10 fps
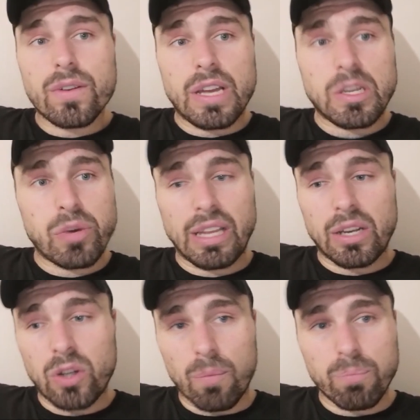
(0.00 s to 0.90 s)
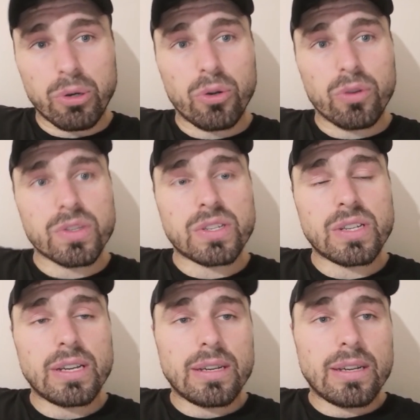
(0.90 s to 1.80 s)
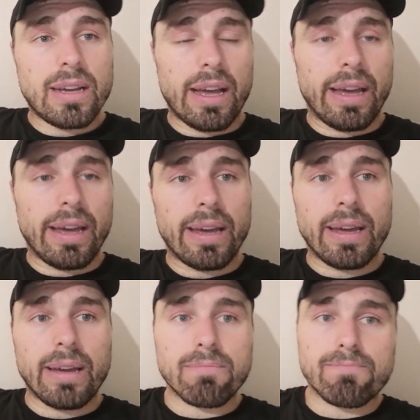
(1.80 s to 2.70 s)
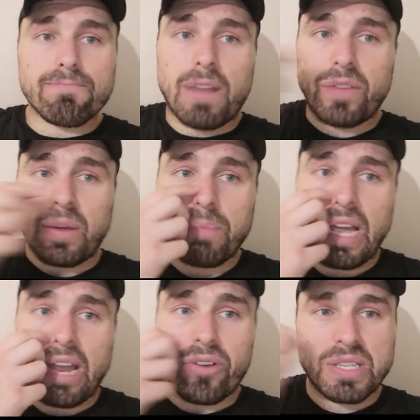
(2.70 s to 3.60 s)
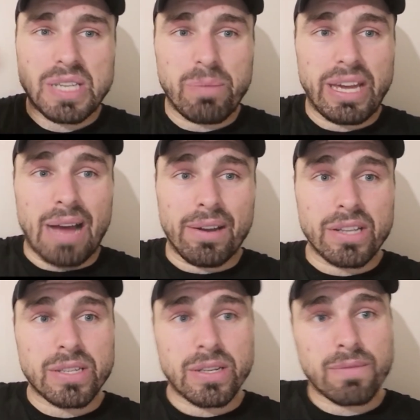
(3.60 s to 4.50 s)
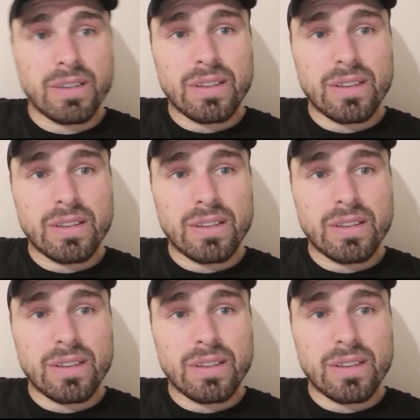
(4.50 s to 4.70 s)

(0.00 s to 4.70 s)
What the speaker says: He's really composed. I think Beira, Sibic, Anderson,